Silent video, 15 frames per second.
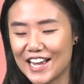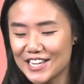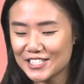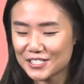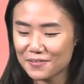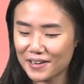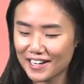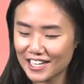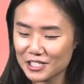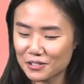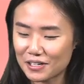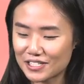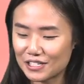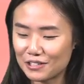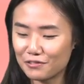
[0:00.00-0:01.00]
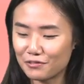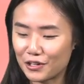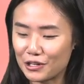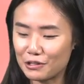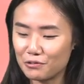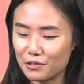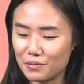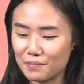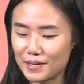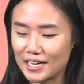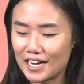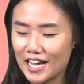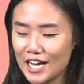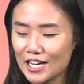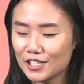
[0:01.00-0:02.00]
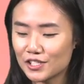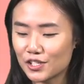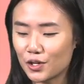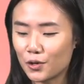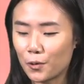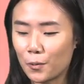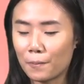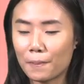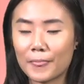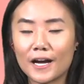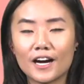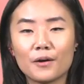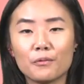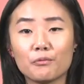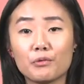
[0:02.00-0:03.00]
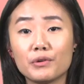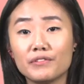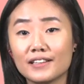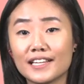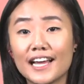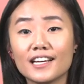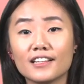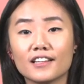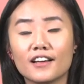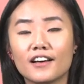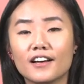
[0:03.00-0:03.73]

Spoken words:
so my next question for you would be, so we rely a lot